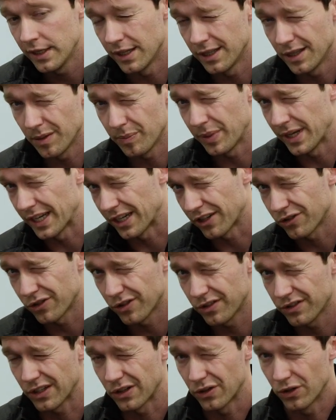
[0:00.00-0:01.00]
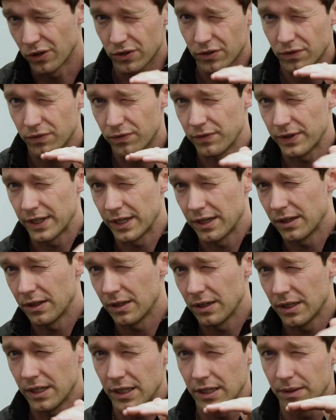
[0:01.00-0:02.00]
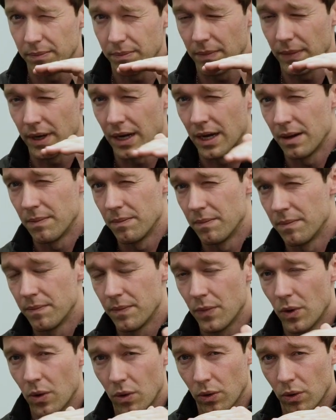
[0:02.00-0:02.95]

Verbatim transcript: In the pictures, it looks fairly um,